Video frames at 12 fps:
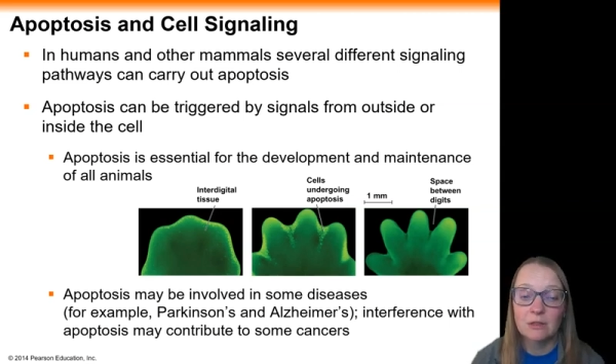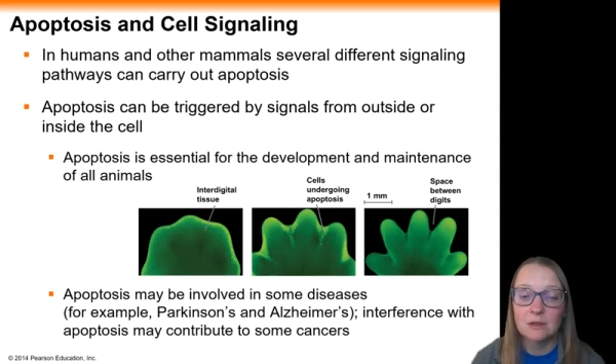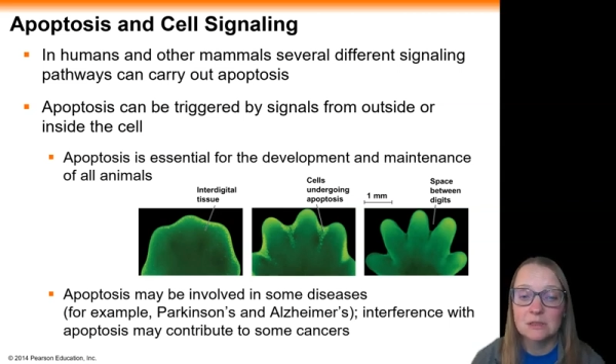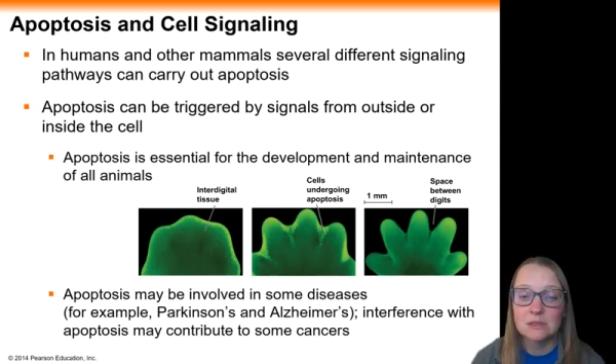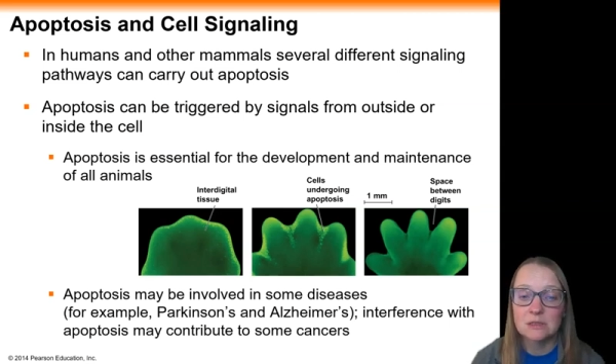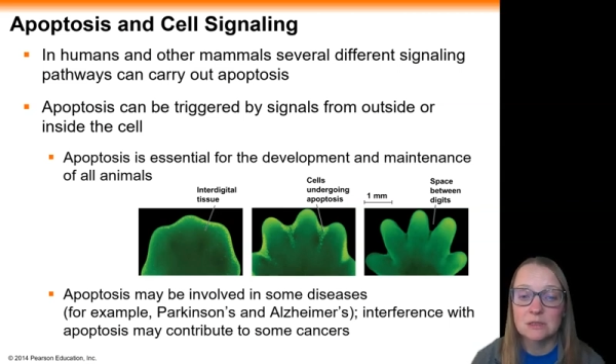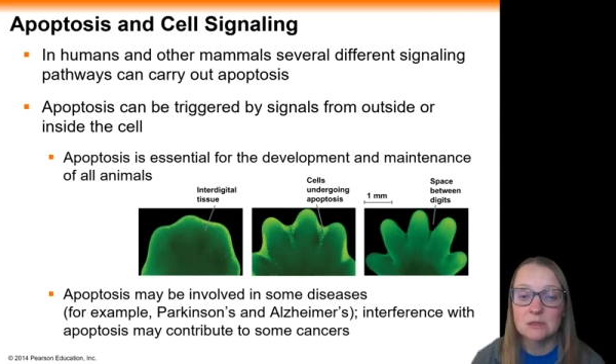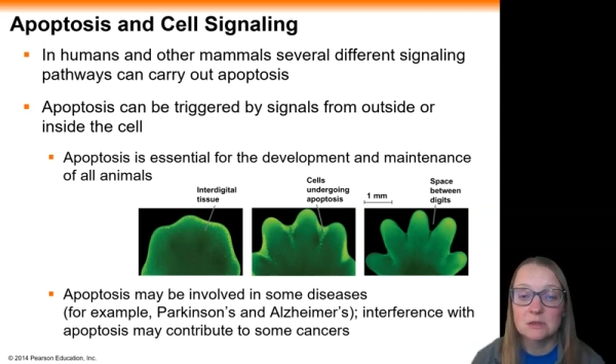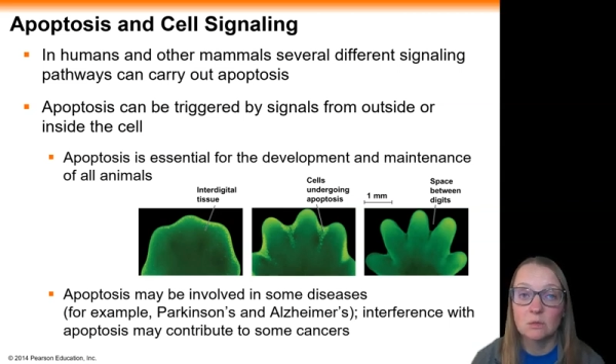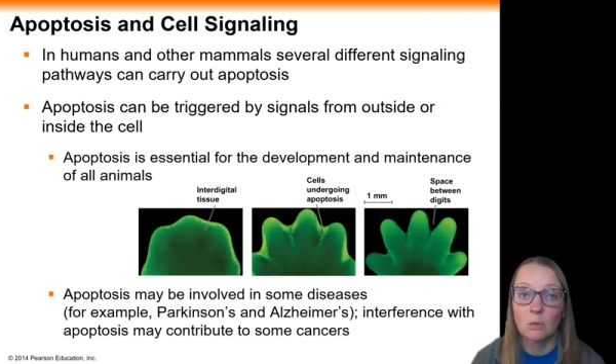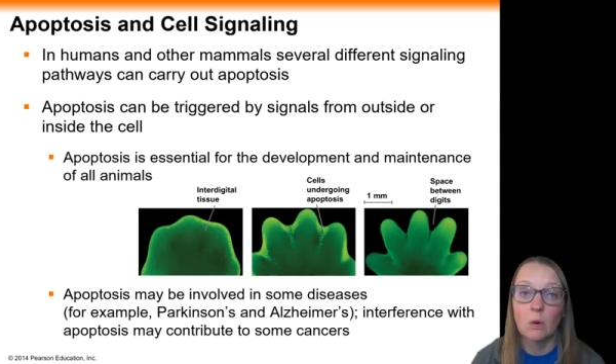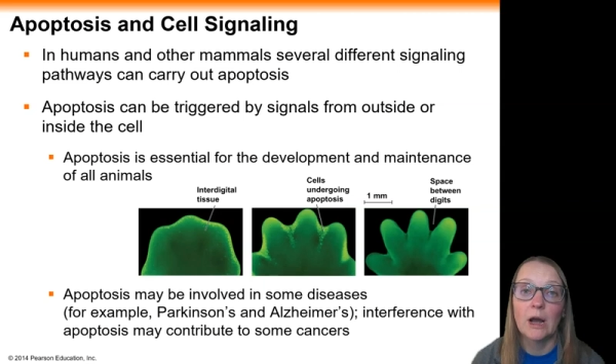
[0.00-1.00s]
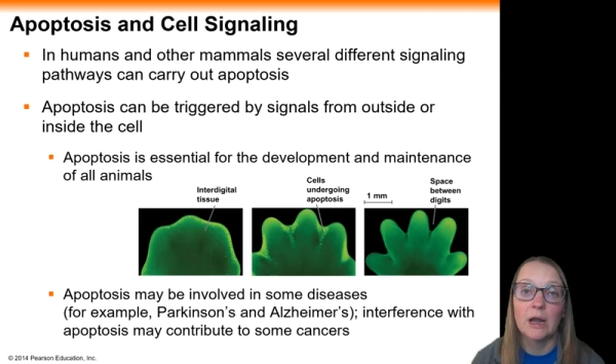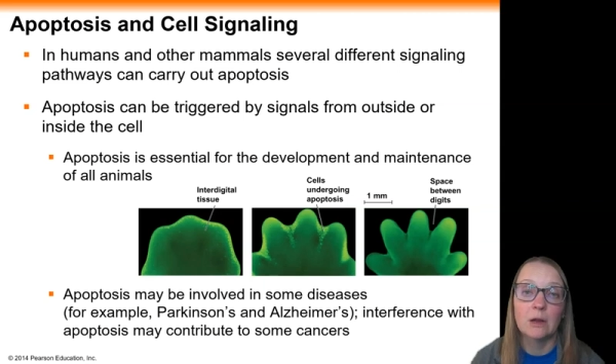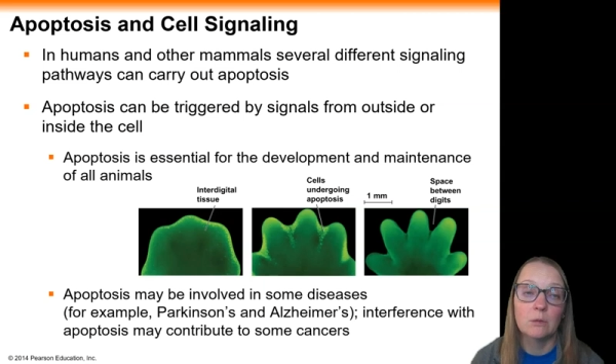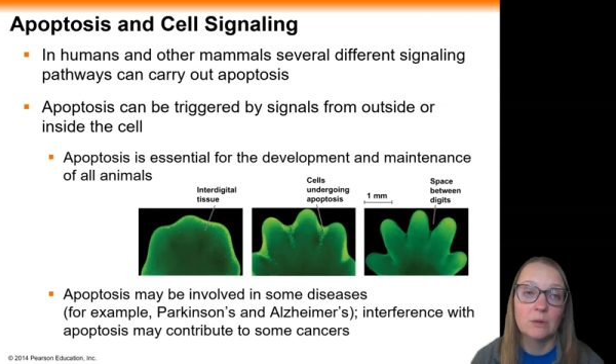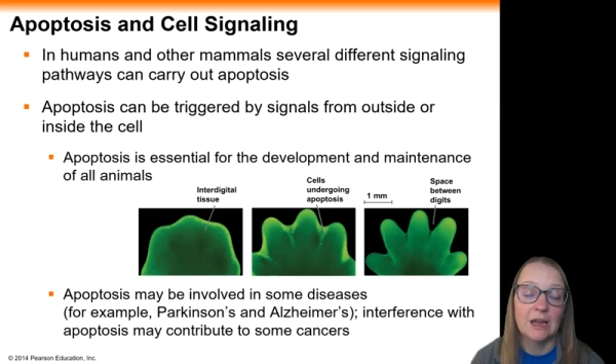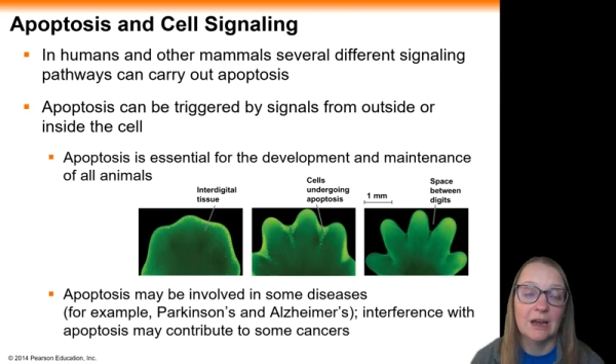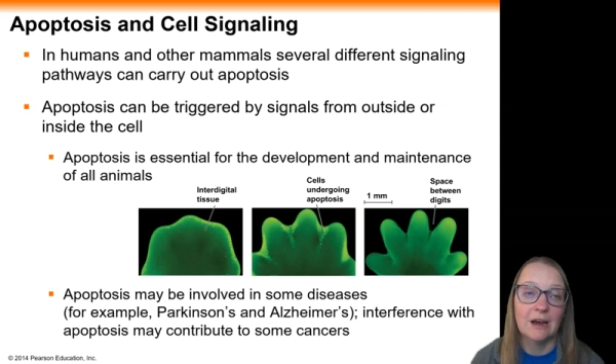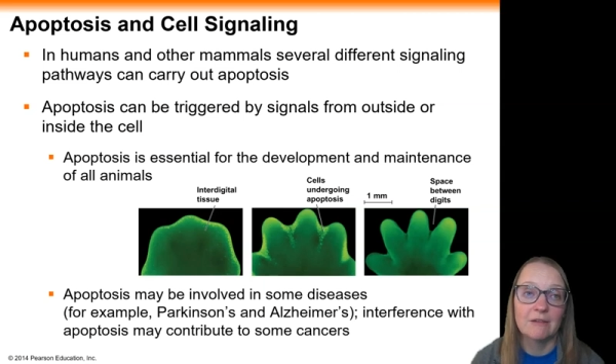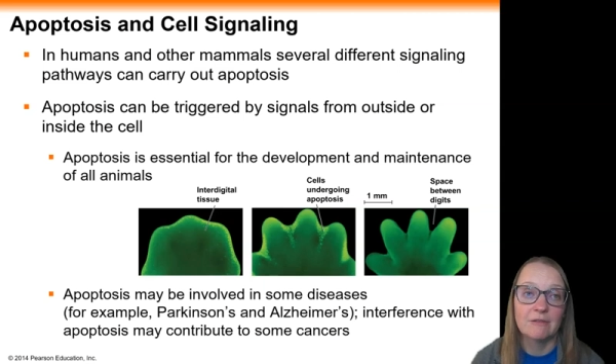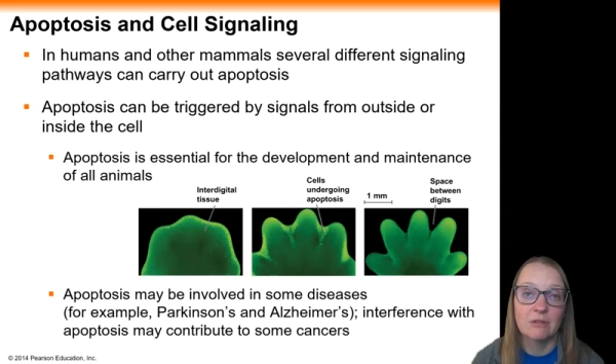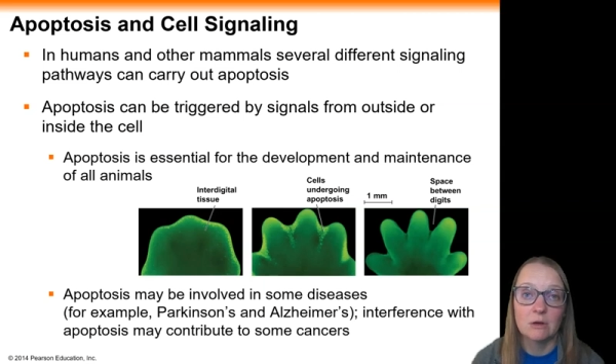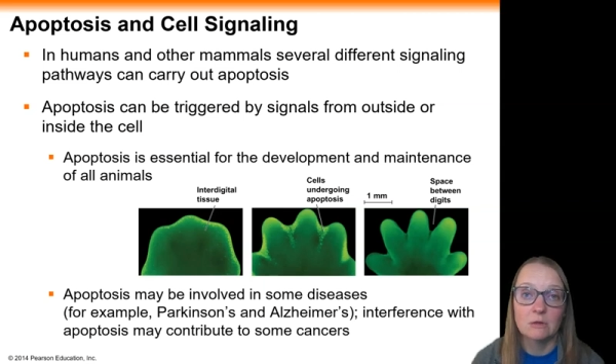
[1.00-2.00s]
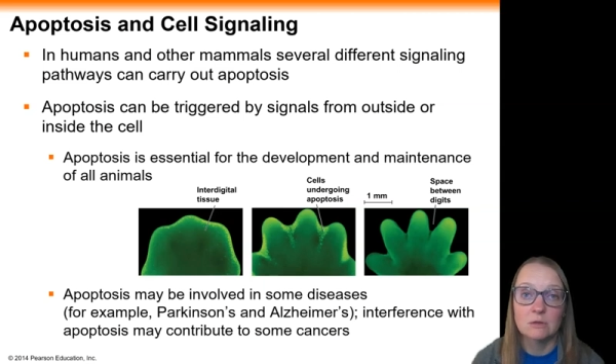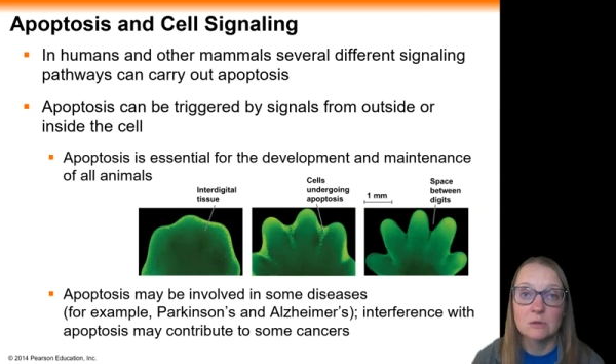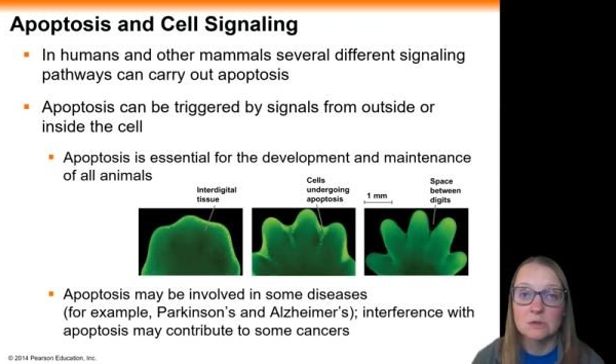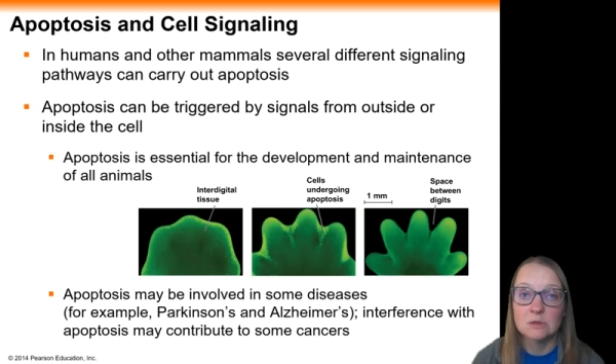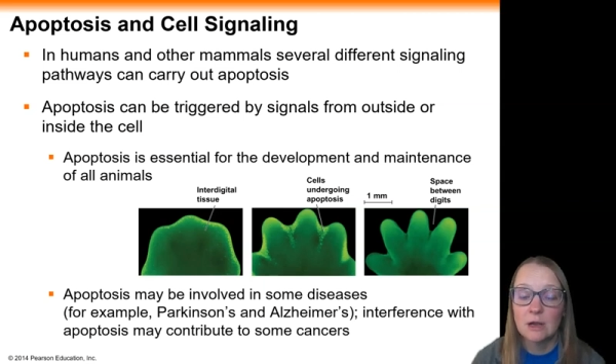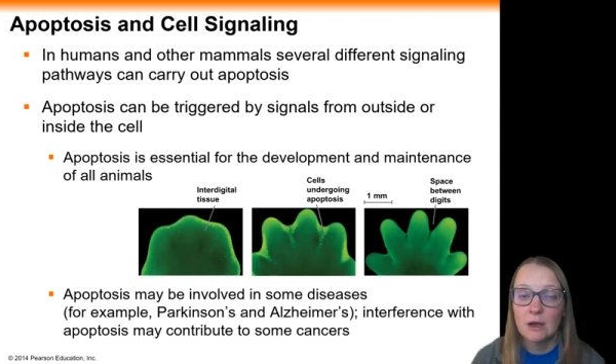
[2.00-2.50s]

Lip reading: And this is why we have those